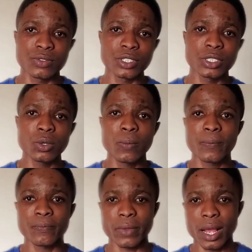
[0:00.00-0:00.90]
video
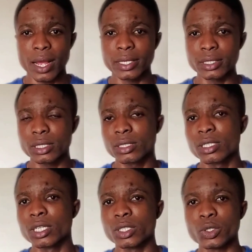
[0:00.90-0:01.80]
and
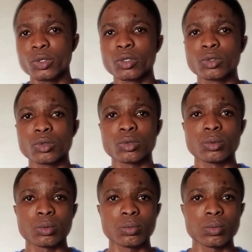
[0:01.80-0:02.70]
you're going
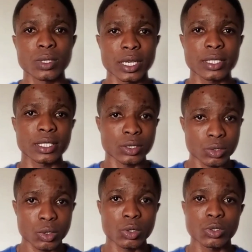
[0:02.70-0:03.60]
to get in
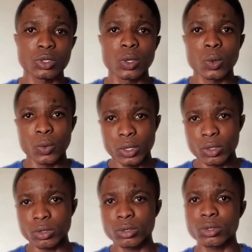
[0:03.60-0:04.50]
touch with
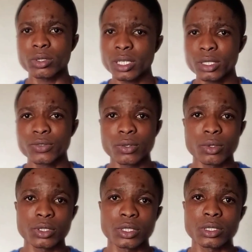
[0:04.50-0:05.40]
us. So thank you
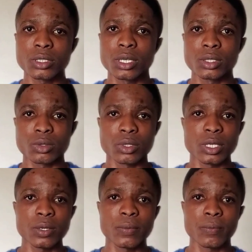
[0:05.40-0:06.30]
for watching
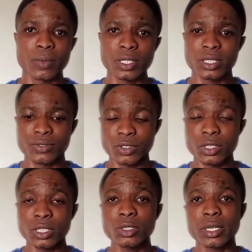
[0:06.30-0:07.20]
today. Please, if you
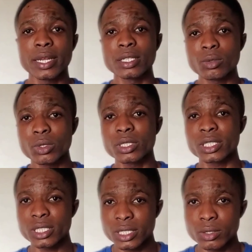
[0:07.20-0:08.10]
think
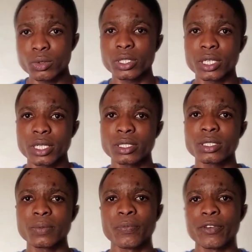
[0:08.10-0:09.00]
anyone needs to hear
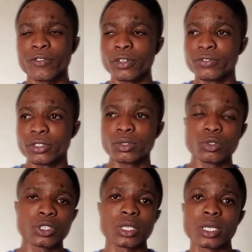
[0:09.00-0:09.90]
this, feel free
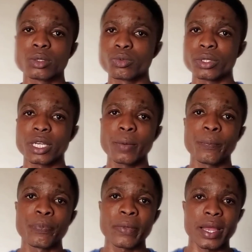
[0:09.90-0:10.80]
to share it with
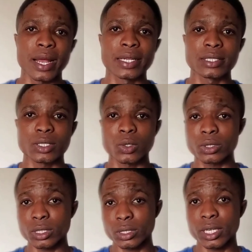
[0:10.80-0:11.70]
them, and
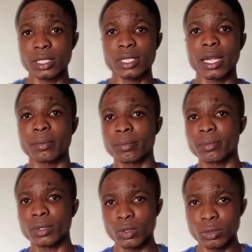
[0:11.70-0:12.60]
until next time,
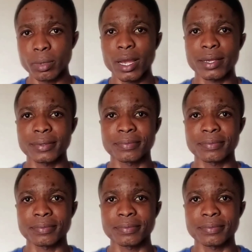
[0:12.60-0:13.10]
goodbye.